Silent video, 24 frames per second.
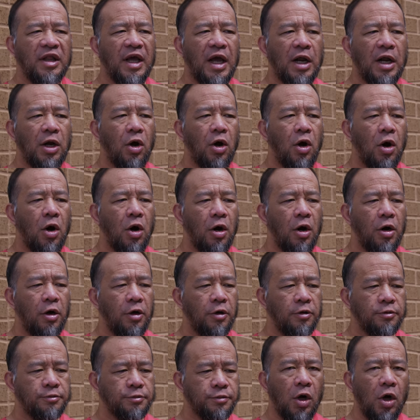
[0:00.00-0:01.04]
that
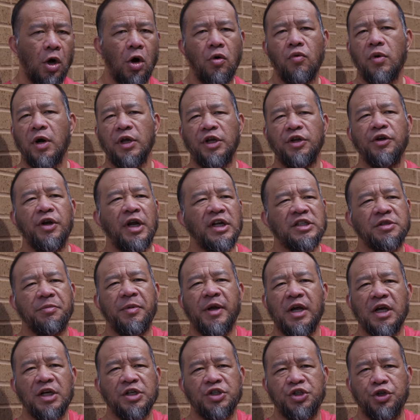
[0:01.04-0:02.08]
are, oh, well, it's
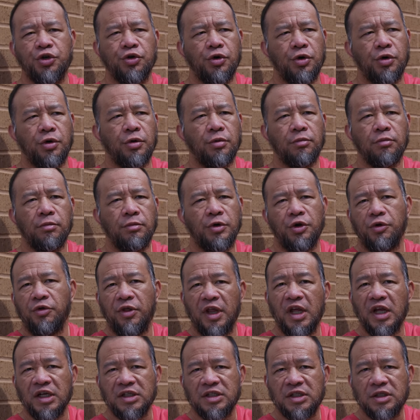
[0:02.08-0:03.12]
because you're
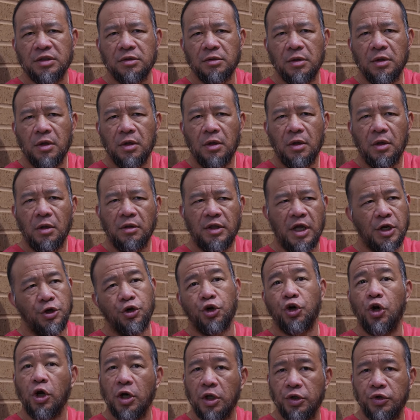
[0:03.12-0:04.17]
this that
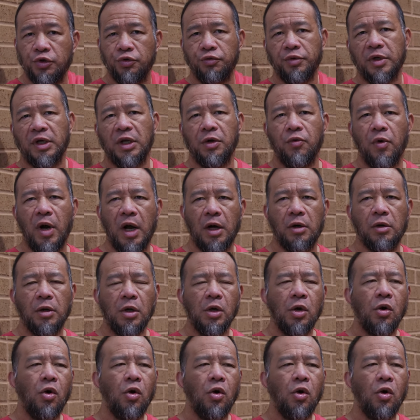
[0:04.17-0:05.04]
you're going to do really well,